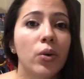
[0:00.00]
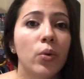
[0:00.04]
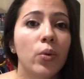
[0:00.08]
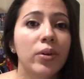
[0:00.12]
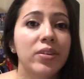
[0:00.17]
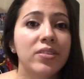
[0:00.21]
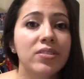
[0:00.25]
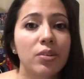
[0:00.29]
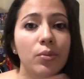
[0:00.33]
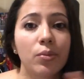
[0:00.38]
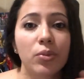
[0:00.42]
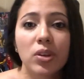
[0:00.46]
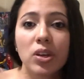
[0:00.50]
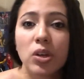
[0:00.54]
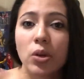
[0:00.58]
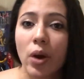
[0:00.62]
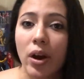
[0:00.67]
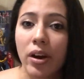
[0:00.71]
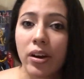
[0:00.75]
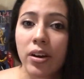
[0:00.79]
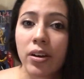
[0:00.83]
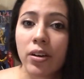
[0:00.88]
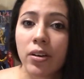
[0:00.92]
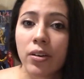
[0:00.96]
it was something you
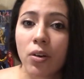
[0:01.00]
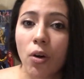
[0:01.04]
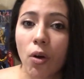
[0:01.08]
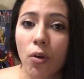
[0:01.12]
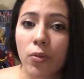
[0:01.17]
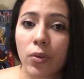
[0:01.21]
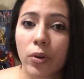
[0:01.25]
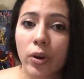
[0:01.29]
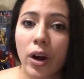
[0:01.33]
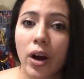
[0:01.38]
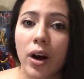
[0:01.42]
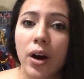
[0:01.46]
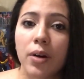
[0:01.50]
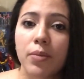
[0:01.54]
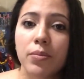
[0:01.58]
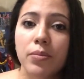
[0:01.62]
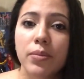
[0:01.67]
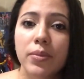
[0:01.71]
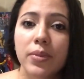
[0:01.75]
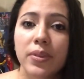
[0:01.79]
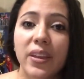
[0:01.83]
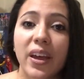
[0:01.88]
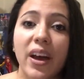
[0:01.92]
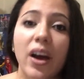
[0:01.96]
had to
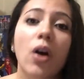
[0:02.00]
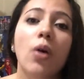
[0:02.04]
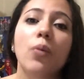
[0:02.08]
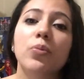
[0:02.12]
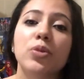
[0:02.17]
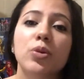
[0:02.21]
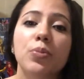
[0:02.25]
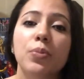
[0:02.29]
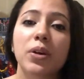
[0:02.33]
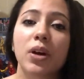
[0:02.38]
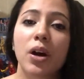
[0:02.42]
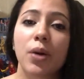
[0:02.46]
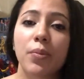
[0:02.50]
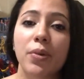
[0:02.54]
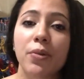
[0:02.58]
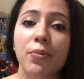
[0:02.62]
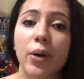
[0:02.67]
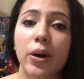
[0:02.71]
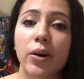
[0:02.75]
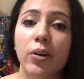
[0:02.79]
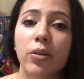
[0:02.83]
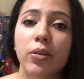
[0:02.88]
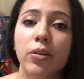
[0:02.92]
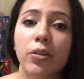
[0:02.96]
overcome that helped you become a
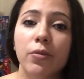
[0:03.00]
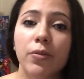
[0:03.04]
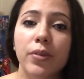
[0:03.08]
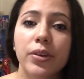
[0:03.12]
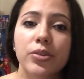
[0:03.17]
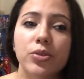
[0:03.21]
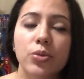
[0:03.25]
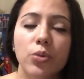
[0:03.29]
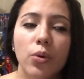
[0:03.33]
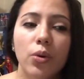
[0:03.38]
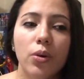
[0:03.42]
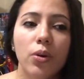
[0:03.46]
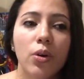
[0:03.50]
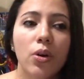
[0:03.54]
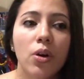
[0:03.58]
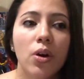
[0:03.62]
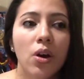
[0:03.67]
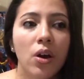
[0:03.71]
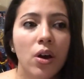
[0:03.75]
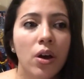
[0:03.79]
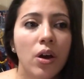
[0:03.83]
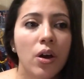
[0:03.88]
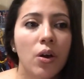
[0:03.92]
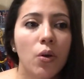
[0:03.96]
better individual,
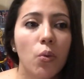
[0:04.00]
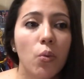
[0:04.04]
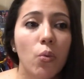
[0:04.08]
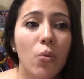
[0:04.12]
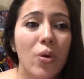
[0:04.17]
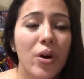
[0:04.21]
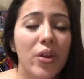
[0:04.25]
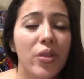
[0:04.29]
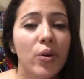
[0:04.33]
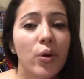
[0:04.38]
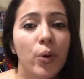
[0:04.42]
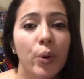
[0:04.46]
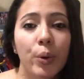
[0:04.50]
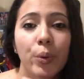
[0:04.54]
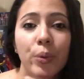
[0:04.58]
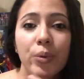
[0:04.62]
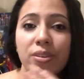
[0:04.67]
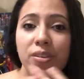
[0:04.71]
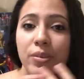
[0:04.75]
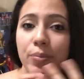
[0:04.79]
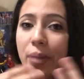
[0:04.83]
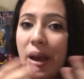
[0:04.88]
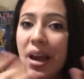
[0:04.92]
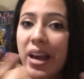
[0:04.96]
whether it
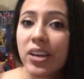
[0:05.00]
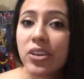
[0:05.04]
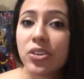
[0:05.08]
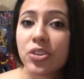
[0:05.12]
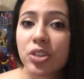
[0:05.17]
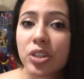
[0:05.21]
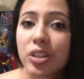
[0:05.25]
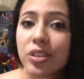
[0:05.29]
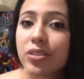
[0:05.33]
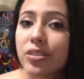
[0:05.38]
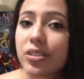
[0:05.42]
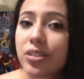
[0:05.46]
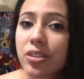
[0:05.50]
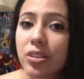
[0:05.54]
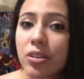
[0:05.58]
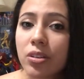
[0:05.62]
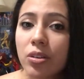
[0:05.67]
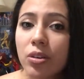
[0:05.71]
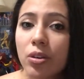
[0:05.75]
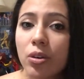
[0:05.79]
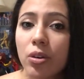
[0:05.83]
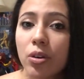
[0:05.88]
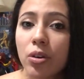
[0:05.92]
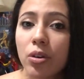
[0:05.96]
was a patient
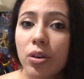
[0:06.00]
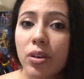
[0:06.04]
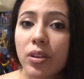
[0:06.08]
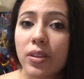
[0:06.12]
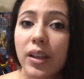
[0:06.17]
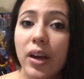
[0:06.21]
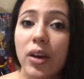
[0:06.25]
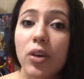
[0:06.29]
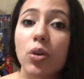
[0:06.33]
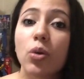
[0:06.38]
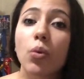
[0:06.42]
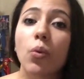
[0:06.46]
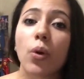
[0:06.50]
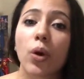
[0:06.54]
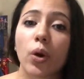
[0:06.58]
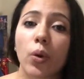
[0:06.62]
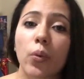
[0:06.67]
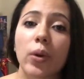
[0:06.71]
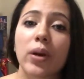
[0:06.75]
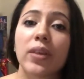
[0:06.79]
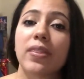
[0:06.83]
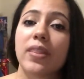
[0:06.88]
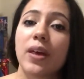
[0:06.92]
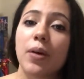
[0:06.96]
that you work
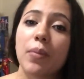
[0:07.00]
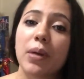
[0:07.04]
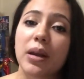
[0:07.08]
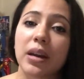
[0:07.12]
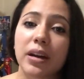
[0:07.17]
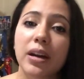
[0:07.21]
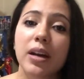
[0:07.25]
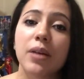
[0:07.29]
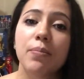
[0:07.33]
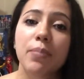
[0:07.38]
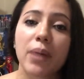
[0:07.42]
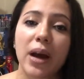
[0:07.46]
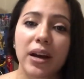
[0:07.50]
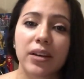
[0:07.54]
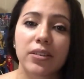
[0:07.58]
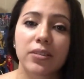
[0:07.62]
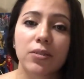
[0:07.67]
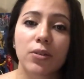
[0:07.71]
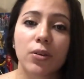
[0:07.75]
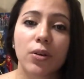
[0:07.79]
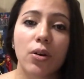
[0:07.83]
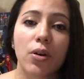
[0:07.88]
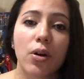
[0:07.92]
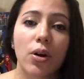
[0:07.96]
with that made an
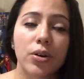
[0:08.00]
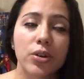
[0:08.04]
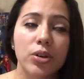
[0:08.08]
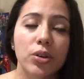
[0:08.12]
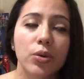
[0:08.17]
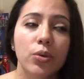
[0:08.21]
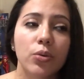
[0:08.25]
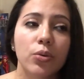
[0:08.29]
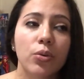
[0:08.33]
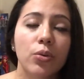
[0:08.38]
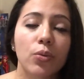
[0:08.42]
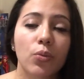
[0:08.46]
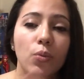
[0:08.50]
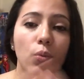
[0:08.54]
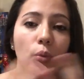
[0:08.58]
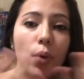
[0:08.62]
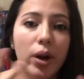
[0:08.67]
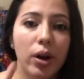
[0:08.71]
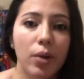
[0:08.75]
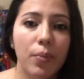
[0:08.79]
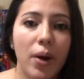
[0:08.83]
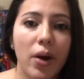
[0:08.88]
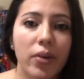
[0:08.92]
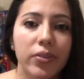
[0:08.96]
impact on you,
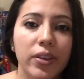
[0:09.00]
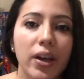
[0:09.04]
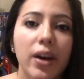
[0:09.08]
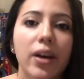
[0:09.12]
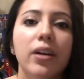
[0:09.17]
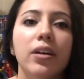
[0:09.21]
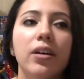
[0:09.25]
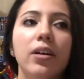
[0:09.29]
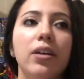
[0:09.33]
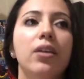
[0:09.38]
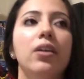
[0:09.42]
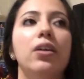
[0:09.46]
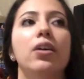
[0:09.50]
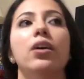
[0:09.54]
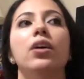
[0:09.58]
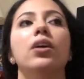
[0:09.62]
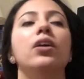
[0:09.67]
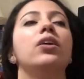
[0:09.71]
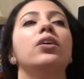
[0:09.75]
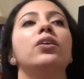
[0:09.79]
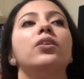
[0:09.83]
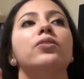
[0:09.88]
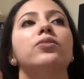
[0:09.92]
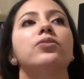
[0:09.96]
write about that.
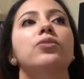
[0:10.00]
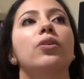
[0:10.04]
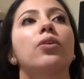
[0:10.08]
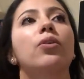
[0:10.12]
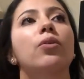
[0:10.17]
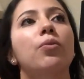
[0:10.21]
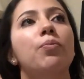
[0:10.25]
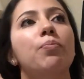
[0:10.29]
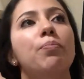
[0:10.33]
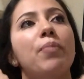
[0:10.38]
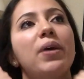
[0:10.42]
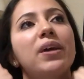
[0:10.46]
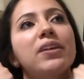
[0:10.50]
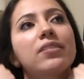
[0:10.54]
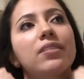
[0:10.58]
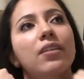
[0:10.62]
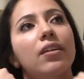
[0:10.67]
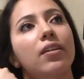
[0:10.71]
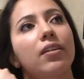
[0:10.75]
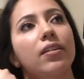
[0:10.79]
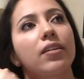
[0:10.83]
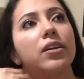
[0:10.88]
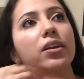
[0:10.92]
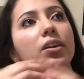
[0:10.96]
So
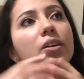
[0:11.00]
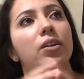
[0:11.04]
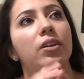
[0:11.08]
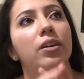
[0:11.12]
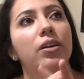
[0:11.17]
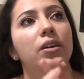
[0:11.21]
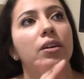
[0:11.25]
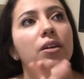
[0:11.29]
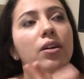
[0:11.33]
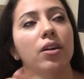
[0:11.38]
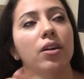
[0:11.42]
basically,